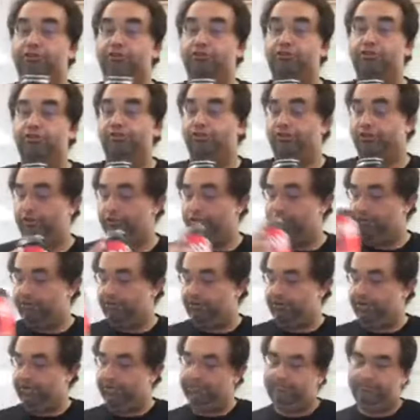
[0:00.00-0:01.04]
Sugar,
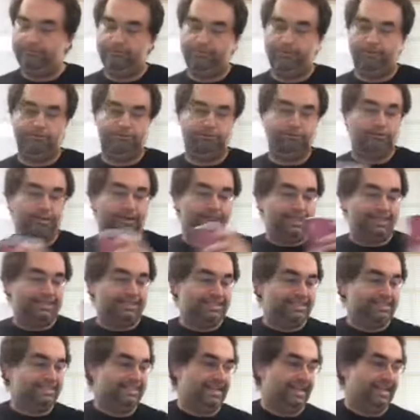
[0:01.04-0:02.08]
sorry. So we'll try that
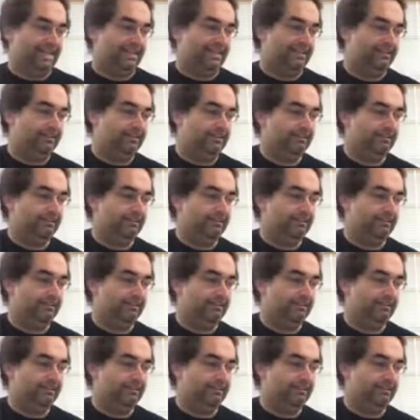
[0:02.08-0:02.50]
second.